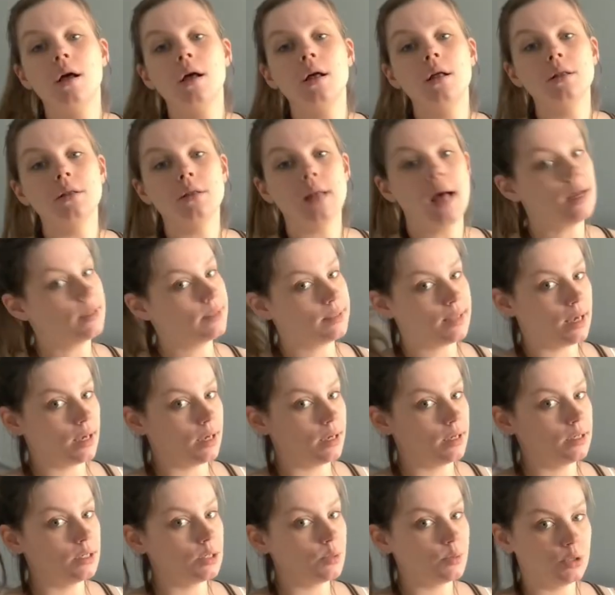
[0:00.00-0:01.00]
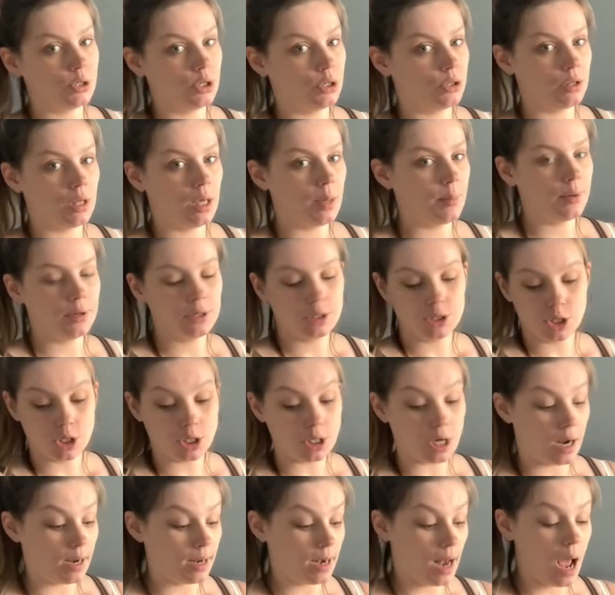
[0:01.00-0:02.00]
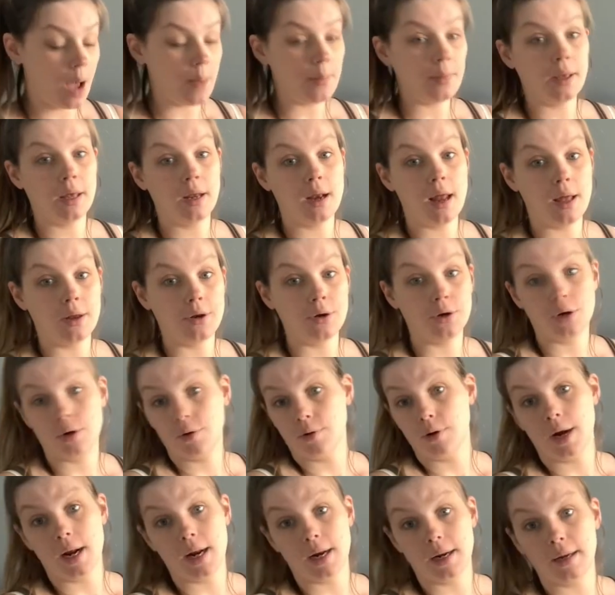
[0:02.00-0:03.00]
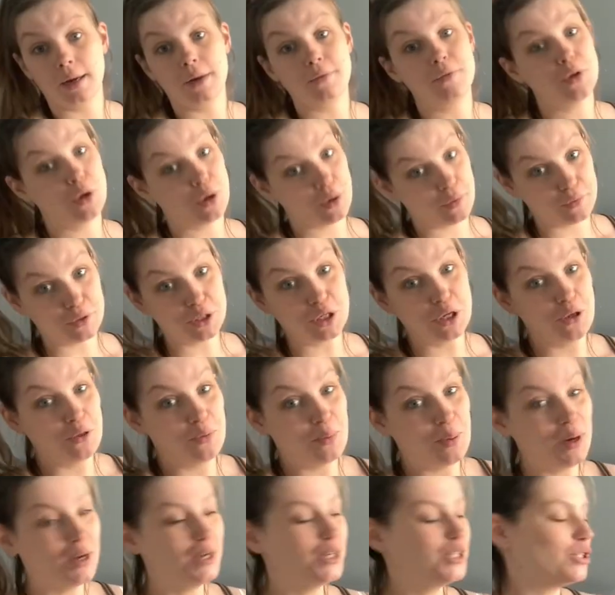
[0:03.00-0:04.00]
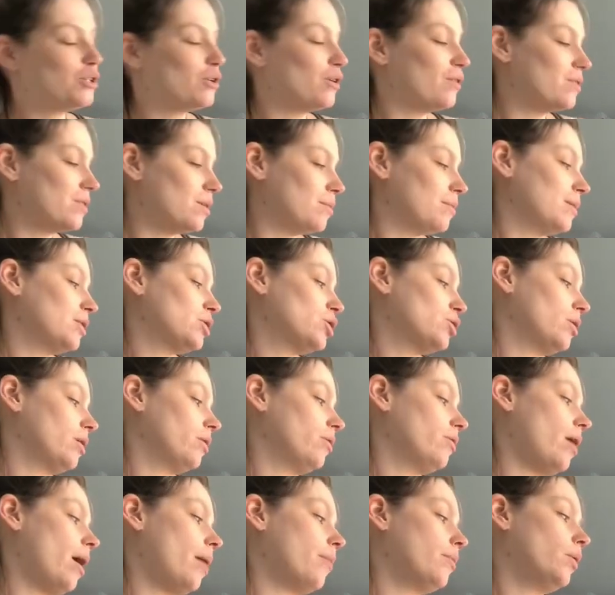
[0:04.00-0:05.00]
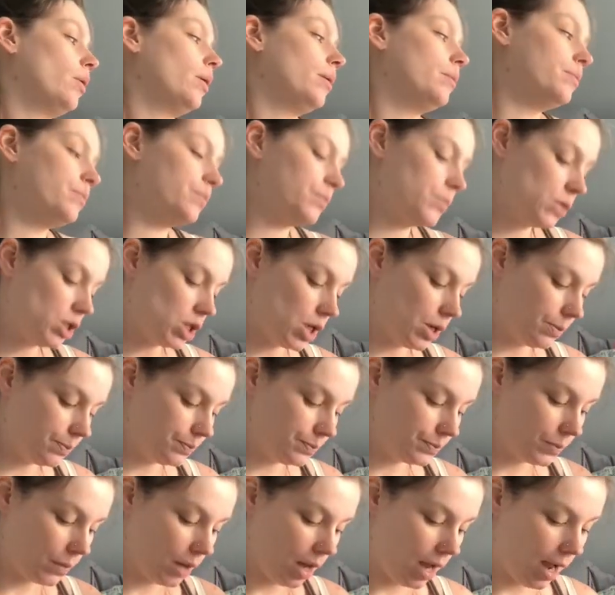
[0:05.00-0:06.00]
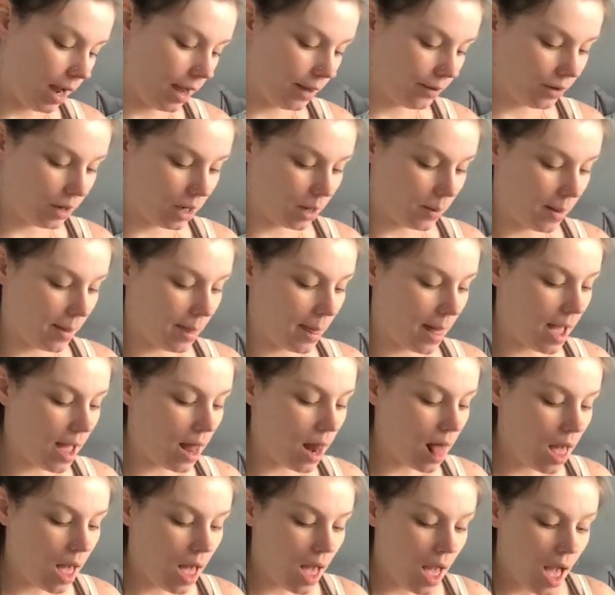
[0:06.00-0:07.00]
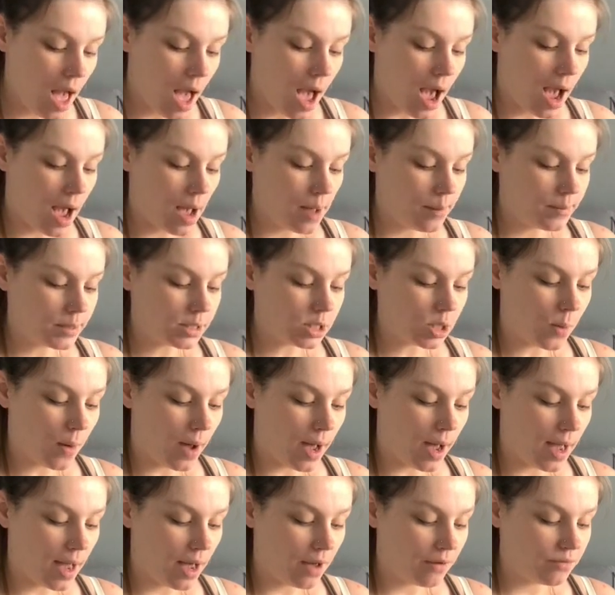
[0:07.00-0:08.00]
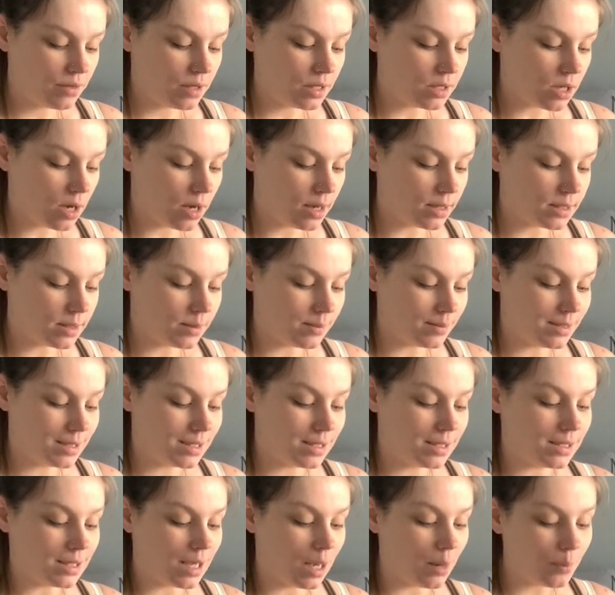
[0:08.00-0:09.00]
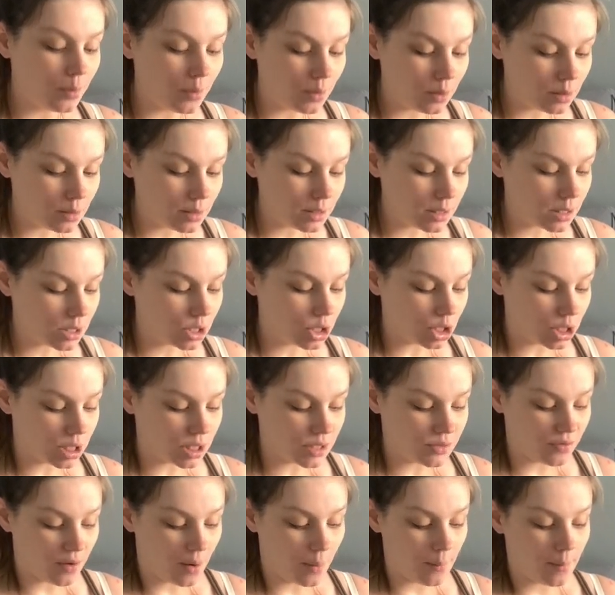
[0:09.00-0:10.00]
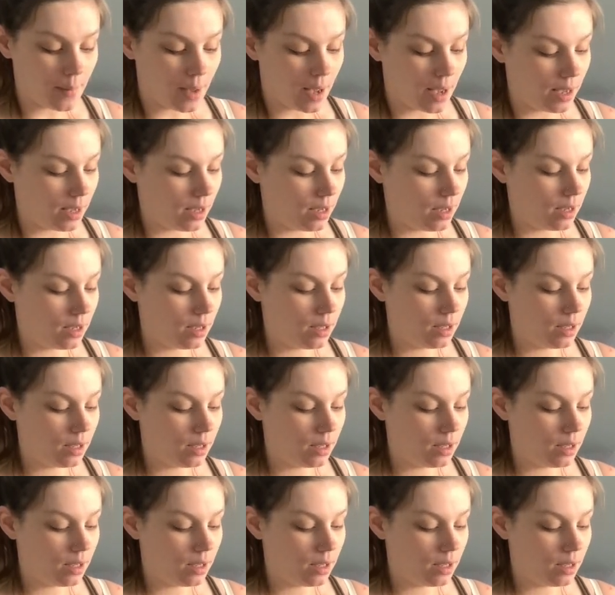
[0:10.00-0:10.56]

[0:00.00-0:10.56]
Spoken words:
last second when you're in labor. It's just not going to happen, and you're going to regret it if you don't have a toothbrush or if someone else is going to grab you one. So, highly recommend that. So I have these awesome samples just from my